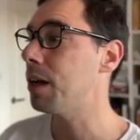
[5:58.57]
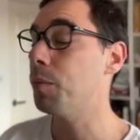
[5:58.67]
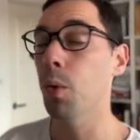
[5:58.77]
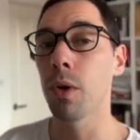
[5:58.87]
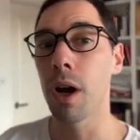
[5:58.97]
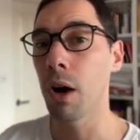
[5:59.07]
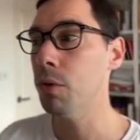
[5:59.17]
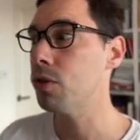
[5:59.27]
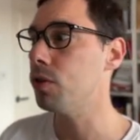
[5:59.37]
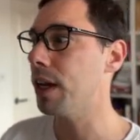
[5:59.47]
But what I
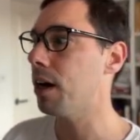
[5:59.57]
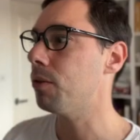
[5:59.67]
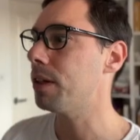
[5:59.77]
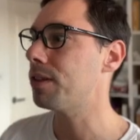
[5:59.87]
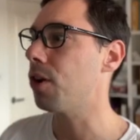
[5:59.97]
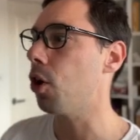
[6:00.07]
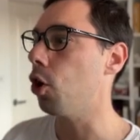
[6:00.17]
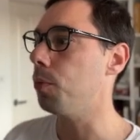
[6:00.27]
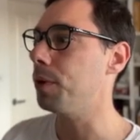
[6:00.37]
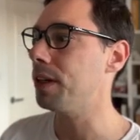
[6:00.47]
want to do now is go
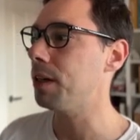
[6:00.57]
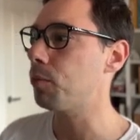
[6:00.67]
open in